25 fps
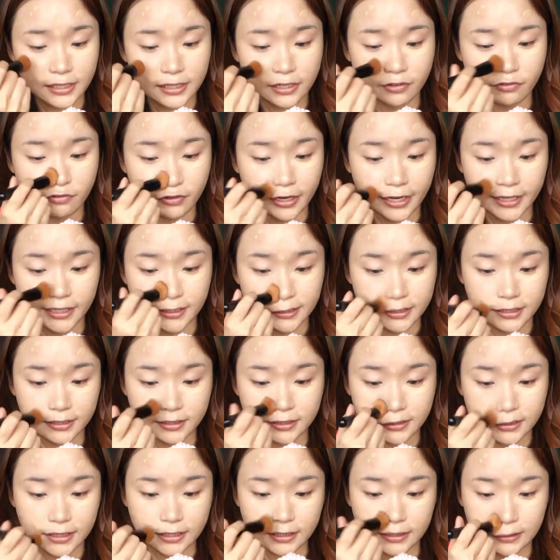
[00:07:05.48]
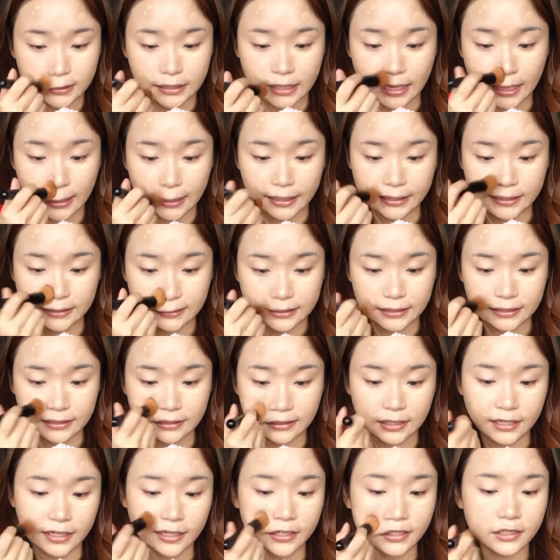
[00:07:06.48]
radiant and nice and
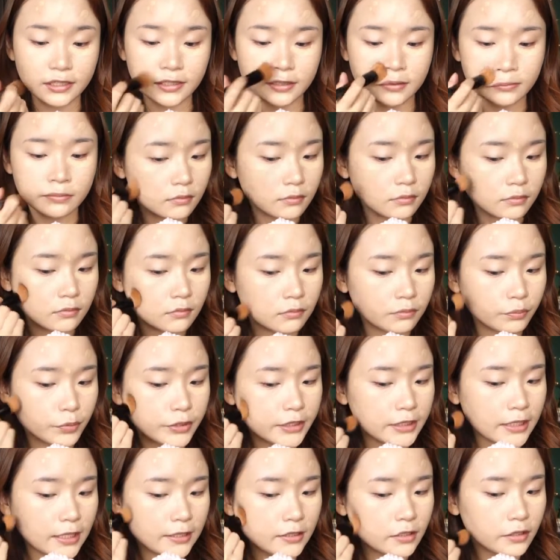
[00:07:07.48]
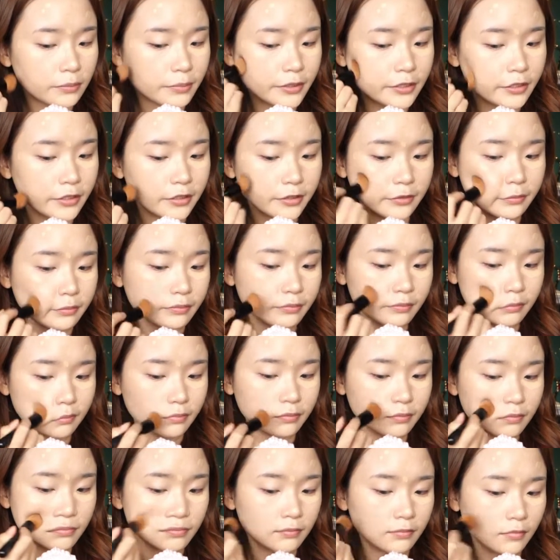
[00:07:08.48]
like presentable.
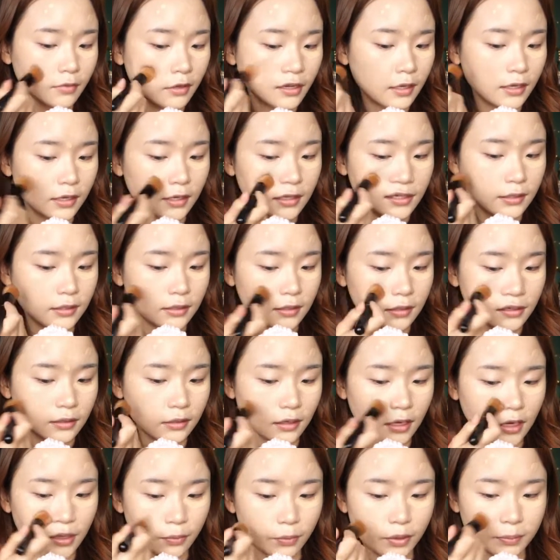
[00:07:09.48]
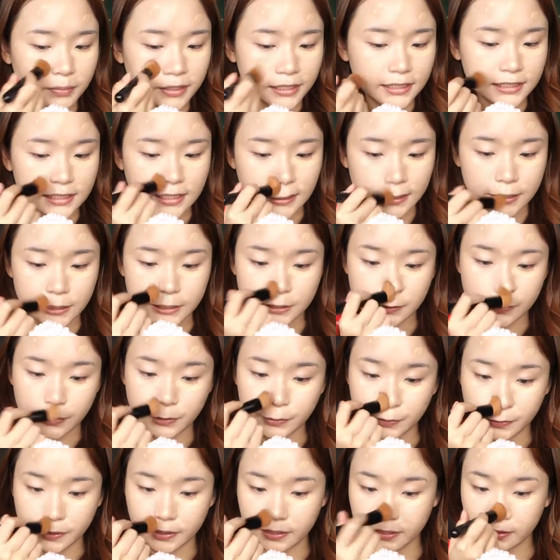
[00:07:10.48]
I want my skin to
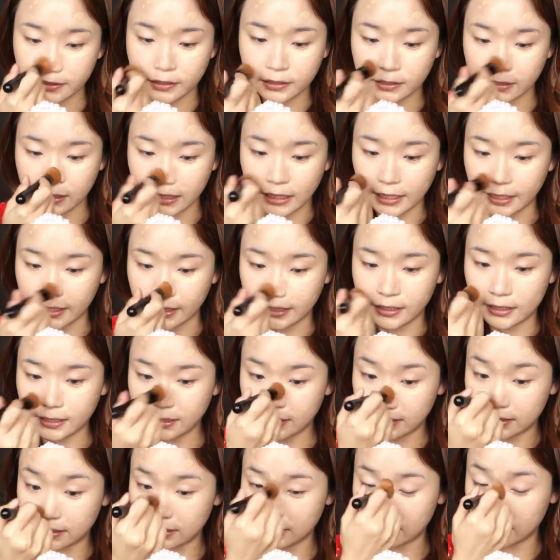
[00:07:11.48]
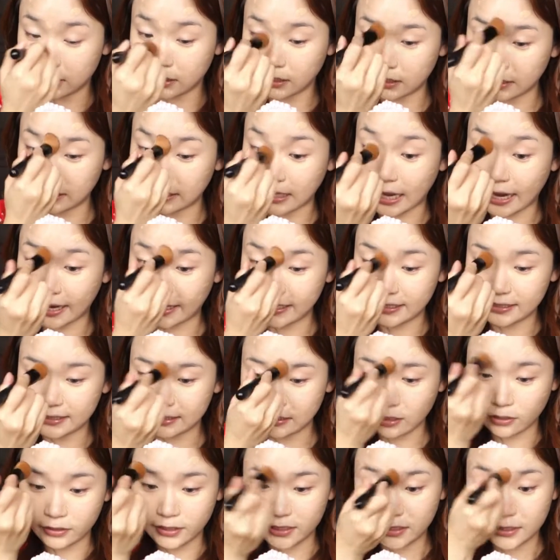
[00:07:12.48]
look like it's nice
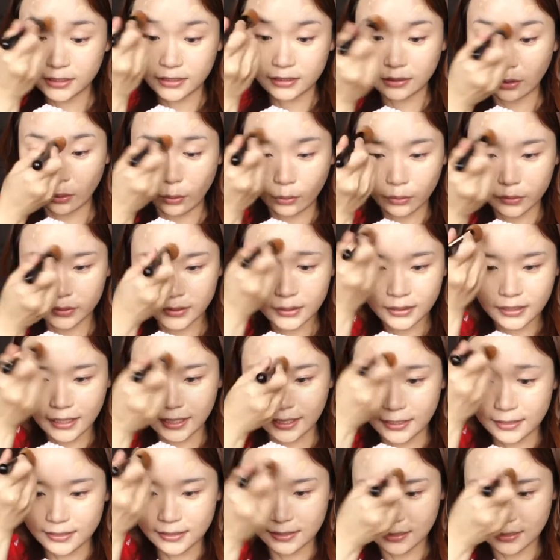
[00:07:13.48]
on its own, and